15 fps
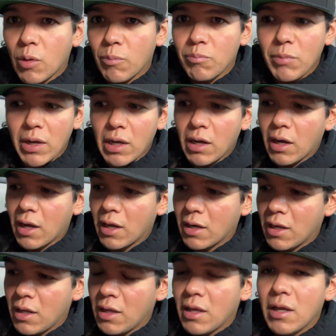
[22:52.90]
I got
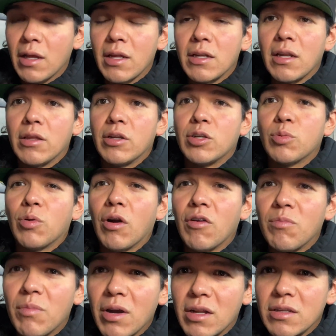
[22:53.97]
another
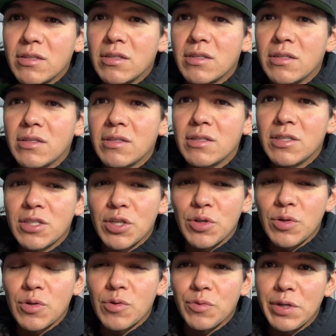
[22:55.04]
12 months
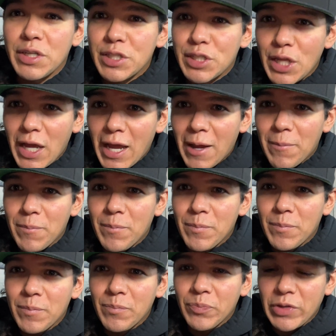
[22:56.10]
to reach that.
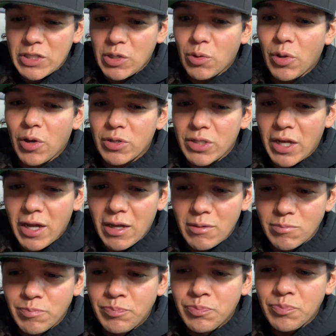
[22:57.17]
It's a long time.
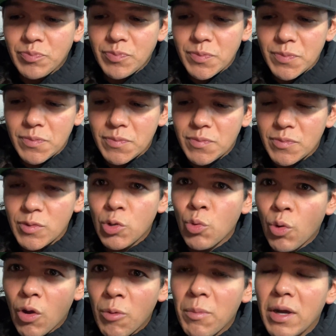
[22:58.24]

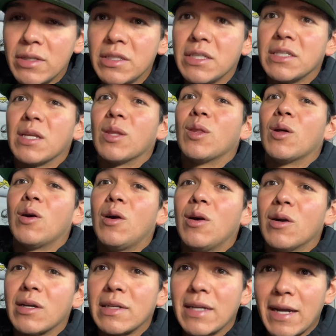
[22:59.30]
12 months is a
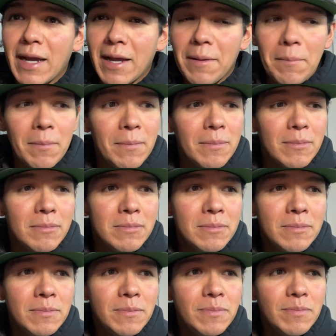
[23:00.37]
long time.
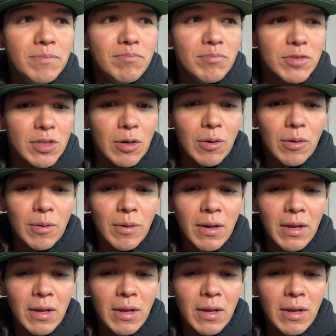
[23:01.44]
So